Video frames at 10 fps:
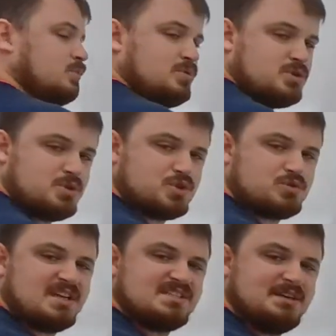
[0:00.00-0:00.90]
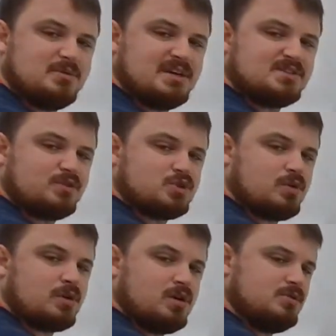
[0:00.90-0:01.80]
which is just write COS for
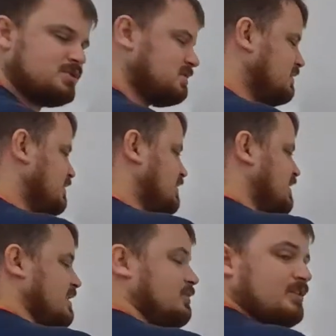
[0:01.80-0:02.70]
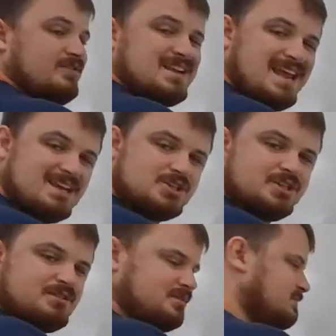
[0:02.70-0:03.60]
short, cos, and you're going to have
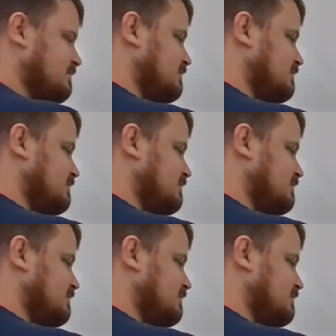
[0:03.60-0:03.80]
tangent,